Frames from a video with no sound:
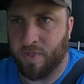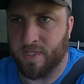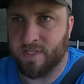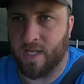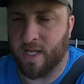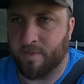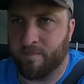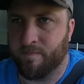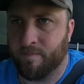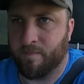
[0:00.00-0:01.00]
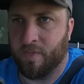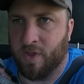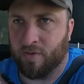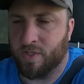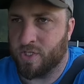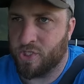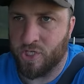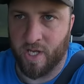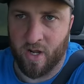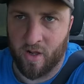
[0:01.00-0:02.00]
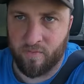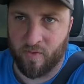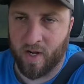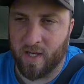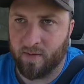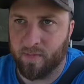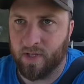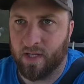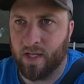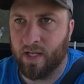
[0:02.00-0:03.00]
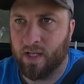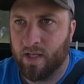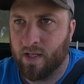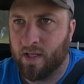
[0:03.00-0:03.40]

But it's like, they'll just shut off randomly.